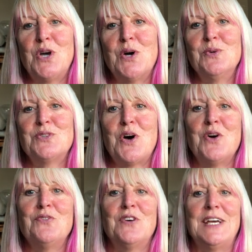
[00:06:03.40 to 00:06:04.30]
goes
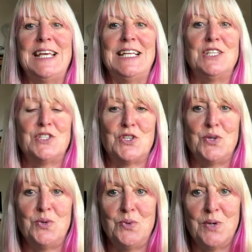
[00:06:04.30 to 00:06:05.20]
over
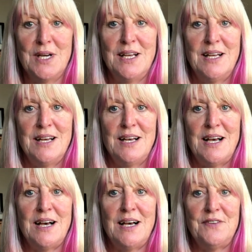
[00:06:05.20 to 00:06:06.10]
into
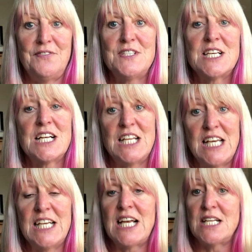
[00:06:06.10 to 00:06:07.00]
uh,
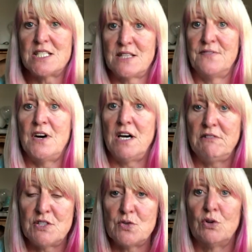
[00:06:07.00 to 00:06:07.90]
physically against the
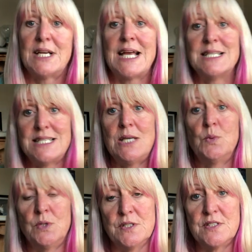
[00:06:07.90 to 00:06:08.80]
virus or against
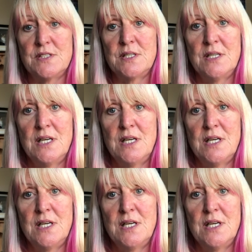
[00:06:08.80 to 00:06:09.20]
illness.